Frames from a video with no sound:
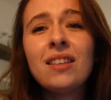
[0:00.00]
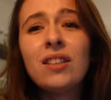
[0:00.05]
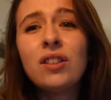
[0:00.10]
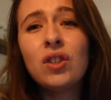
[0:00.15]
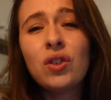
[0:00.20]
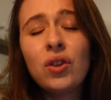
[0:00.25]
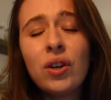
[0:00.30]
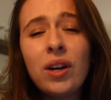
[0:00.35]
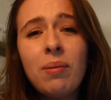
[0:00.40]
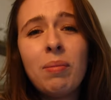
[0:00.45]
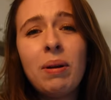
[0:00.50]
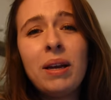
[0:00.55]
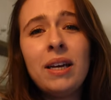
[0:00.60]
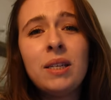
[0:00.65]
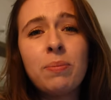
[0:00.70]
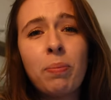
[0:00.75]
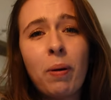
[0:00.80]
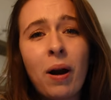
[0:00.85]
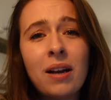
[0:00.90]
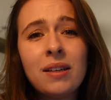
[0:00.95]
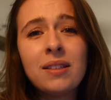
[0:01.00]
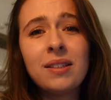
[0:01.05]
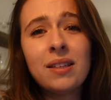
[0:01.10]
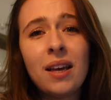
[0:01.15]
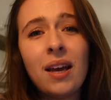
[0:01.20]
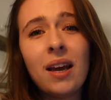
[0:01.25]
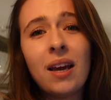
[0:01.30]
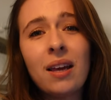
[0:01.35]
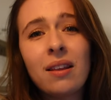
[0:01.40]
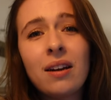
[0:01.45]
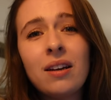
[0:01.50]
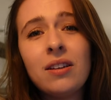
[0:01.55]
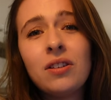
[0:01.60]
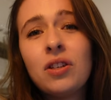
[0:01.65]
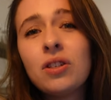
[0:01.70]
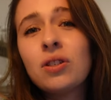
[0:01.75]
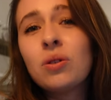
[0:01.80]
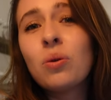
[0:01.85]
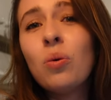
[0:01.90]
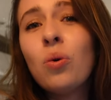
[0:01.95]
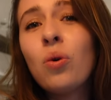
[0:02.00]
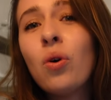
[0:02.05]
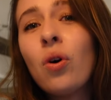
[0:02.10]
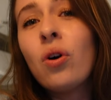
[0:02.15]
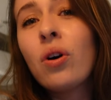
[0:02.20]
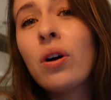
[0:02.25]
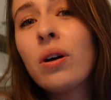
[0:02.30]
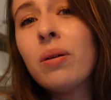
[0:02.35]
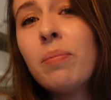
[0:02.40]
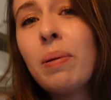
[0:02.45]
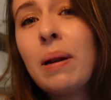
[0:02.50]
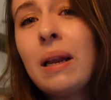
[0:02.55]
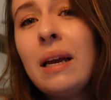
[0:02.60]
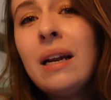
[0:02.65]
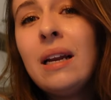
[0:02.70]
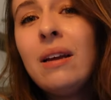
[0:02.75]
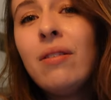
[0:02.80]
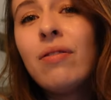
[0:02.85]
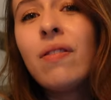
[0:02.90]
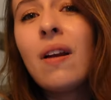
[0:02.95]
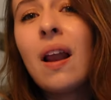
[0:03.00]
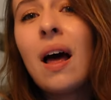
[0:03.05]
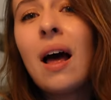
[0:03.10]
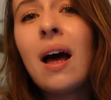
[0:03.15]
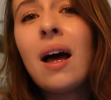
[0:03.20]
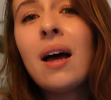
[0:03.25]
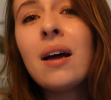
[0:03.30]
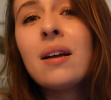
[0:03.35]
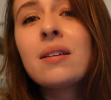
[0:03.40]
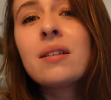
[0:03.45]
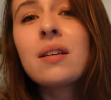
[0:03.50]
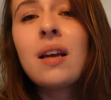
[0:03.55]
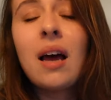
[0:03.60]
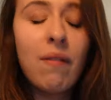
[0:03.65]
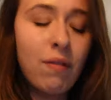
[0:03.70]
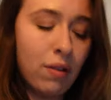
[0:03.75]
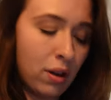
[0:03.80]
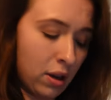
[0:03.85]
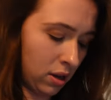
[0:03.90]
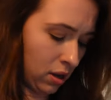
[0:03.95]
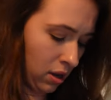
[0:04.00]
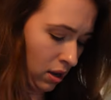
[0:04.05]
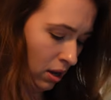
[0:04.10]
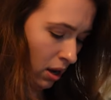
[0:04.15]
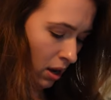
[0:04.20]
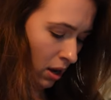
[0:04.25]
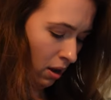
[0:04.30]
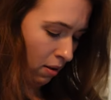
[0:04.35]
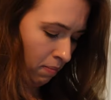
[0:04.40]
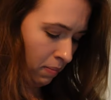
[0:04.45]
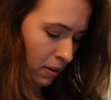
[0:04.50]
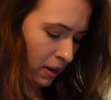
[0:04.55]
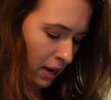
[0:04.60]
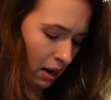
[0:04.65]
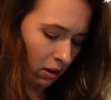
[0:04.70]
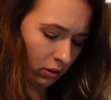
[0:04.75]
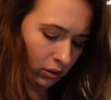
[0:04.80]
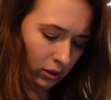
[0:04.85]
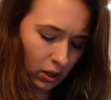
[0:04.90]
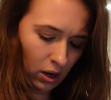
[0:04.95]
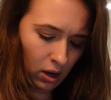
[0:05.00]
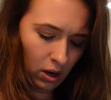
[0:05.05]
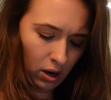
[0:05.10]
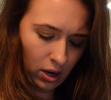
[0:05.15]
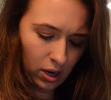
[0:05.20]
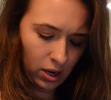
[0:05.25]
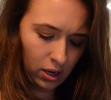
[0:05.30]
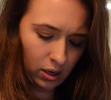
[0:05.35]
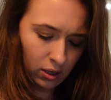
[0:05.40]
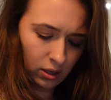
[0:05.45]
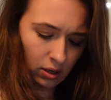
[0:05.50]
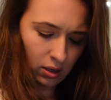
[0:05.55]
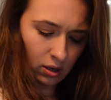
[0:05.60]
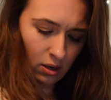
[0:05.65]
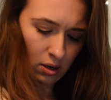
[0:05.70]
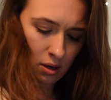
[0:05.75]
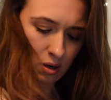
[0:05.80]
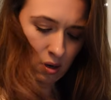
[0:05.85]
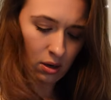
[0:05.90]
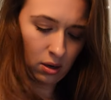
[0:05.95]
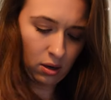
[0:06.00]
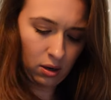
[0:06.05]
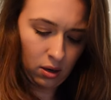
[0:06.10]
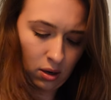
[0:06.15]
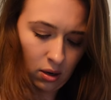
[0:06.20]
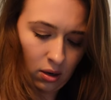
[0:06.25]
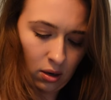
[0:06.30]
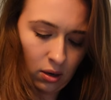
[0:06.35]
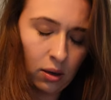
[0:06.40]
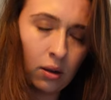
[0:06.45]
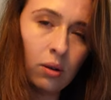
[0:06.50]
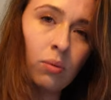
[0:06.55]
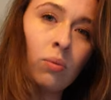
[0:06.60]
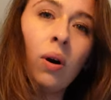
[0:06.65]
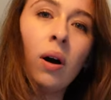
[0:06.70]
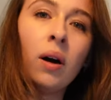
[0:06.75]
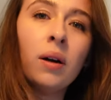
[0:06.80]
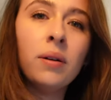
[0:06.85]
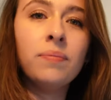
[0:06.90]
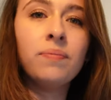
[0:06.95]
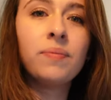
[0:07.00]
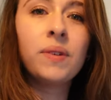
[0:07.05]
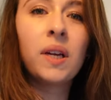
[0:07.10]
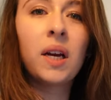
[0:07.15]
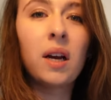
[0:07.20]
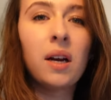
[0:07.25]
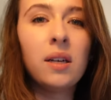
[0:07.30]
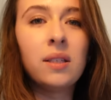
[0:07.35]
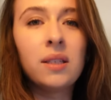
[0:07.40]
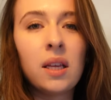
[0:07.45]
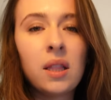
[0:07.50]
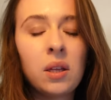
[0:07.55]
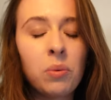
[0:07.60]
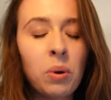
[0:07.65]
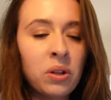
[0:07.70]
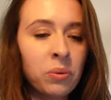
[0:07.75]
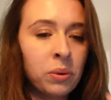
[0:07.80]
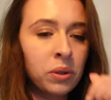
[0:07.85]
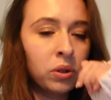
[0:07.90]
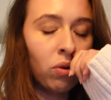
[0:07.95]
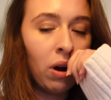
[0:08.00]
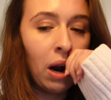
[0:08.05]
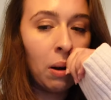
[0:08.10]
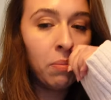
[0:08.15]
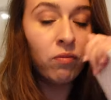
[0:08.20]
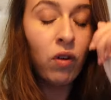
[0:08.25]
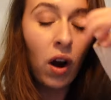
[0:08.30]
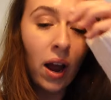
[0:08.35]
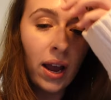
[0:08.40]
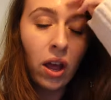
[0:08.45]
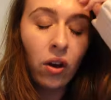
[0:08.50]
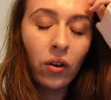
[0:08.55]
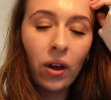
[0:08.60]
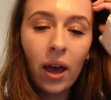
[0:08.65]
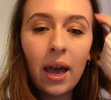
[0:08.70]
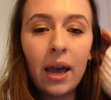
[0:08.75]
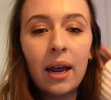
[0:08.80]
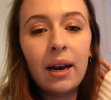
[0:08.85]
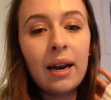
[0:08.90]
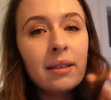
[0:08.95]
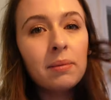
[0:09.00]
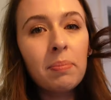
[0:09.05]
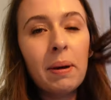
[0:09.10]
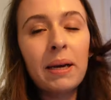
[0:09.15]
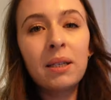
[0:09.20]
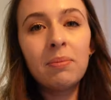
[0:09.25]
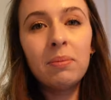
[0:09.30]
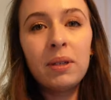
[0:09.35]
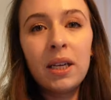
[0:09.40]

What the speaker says: extremely depressing that it's just all gone completely flat having been outside. Well, like I said, the weather was crap. Right, okay, let's make some